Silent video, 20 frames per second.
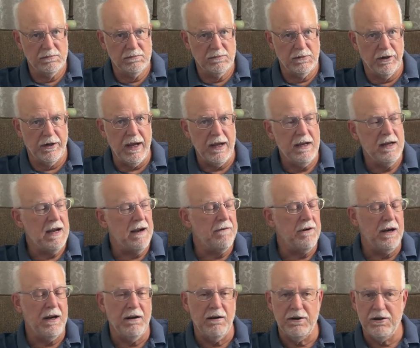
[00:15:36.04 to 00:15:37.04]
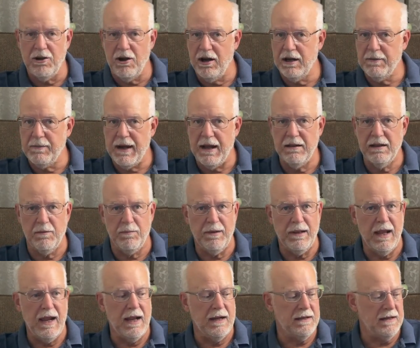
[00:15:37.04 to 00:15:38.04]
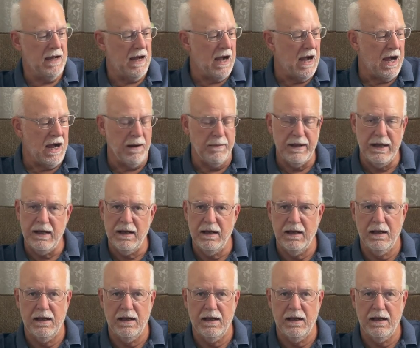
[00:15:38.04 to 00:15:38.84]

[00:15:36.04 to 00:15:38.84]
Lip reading: Okay, you never hear it talked about in the plant hobby.